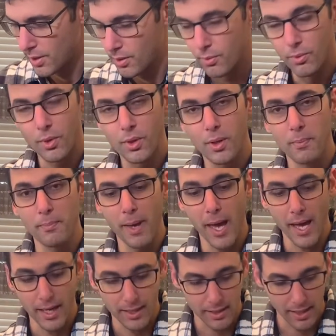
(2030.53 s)
we'll come
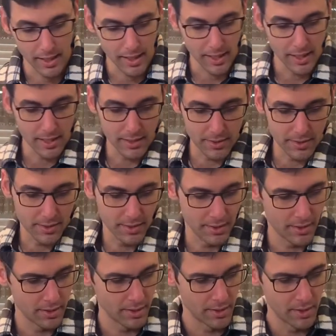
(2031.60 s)
back and
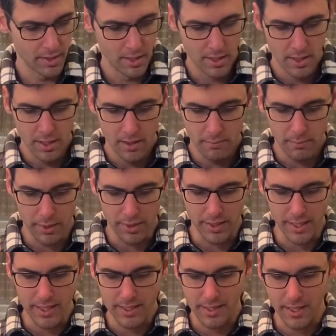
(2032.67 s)
put
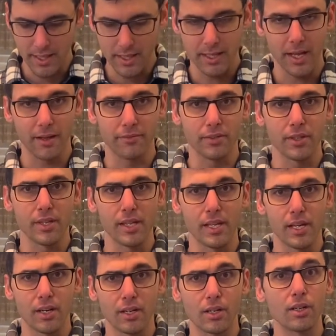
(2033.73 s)
these on after they
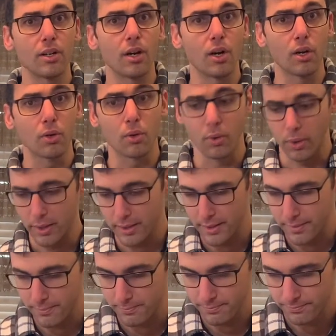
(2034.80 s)
are all corked.
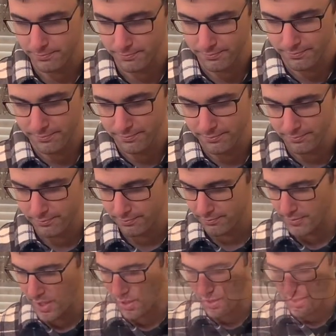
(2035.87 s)
You
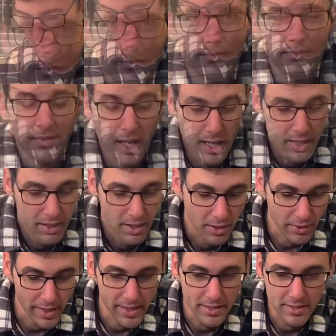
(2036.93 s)
can stop.
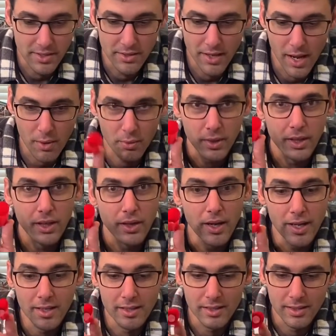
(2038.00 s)
Okay, so now we're going to go ahead
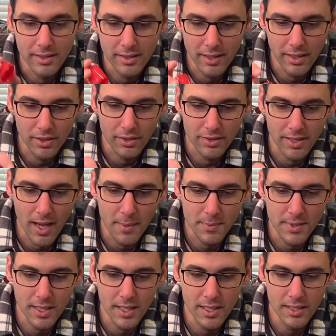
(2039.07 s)
and get our tops
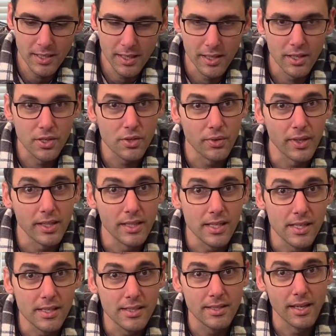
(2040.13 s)
on. And to shrink
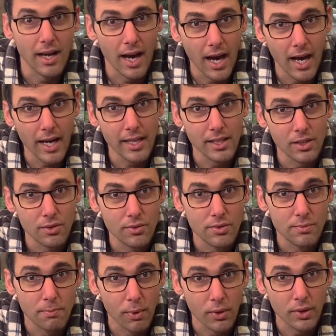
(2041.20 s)
these, I use
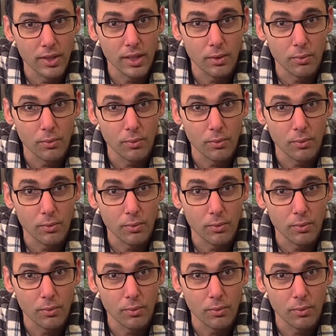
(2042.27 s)
boiling